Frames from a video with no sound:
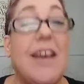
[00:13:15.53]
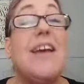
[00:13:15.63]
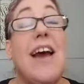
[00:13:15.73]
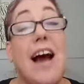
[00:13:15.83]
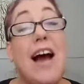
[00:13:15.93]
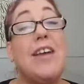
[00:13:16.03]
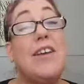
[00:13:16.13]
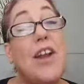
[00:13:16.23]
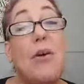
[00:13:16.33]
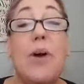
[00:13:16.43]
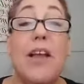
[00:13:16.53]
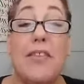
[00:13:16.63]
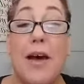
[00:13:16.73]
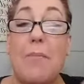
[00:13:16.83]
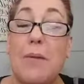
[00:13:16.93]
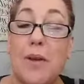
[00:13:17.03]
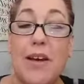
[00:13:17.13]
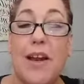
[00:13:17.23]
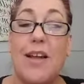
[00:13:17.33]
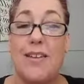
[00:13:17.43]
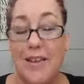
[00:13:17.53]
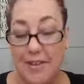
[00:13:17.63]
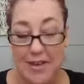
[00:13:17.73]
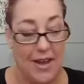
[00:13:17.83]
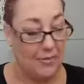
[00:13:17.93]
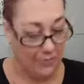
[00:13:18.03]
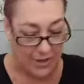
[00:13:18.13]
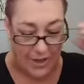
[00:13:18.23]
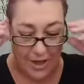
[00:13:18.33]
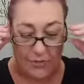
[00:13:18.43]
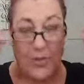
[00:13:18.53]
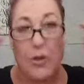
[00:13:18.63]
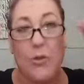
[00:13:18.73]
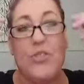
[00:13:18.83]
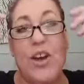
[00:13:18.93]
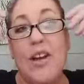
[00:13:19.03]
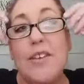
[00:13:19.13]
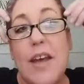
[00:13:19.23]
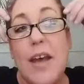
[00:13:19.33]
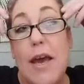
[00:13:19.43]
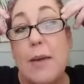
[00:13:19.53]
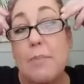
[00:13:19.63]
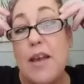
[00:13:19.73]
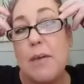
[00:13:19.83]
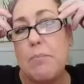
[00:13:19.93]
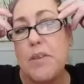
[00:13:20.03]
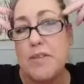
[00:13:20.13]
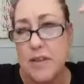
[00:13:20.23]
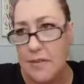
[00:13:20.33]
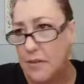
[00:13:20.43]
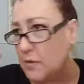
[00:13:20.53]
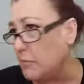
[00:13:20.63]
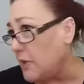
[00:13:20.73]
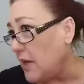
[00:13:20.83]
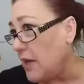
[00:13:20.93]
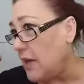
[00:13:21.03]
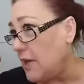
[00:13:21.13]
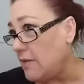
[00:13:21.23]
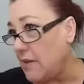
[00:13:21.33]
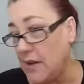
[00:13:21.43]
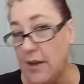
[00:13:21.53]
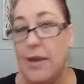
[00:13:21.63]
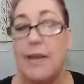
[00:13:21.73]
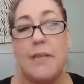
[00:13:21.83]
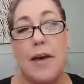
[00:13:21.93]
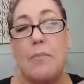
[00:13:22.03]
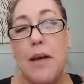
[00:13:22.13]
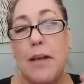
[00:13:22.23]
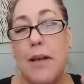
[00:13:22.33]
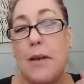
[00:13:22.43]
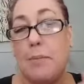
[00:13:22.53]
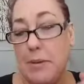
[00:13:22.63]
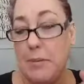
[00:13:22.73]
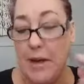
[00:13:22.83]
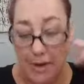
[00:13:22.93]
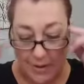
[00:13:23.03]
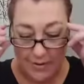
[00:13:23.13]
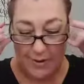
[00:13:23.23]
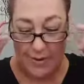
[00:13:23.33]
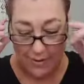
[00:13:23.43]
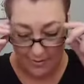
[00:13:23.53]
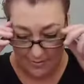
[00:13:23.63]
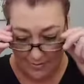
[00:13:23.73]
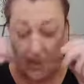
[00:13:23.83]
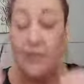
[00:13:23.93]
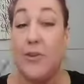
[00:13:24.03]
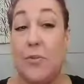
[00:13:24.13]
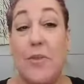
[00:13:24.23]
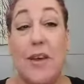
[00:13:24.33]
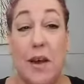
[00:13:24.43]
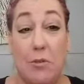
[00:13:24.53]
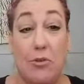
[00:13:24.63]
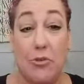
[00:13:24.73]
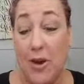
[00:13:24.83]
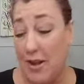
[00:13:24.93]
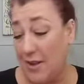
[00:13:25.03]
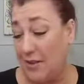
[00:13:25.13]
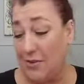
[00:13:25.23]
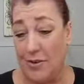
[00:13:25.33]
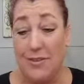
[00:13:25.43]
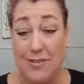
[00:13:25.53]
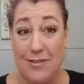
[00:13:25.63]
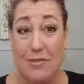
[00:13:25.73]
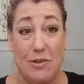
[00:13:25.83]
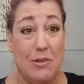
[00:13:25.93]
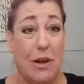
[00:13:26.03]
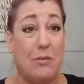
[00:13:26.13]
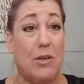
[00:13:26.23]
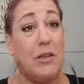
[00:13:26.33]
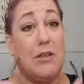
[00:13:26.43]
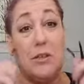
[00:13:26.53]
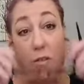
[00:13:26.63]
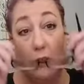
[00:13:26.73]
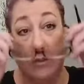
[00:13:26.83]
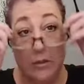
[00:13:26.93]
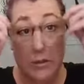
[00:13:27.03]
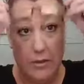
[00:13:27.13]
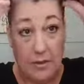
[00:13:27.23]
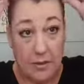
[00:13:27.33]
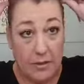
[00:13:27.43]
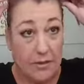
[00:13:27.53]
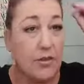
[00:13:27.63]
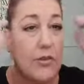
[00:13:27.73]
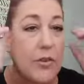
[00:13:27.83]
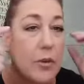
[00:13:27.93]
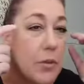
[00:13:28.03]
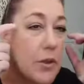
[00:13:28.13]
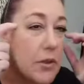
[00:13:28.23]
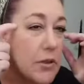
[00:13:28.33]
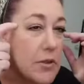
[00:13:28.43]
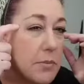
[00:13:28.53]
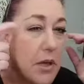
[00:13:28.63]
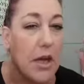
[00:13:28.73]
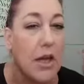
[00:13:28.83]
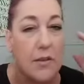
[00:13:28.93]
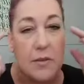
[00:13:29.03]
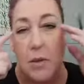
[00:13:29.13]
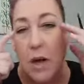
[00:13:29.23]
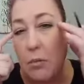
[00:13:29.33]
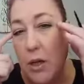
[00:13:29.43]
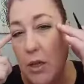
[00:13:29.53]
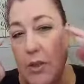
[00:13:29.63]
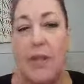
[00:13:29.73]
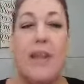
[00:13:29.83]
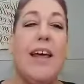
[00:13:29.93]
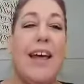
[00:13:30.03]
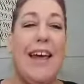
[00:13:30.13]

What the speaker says: You know what? That might be a good idea, Dave. Get out the old duct tape, tape the stencil in place. That might not be a bad idea. Don't think I won't try it either, because you know I will. Little super glue and spot weld it.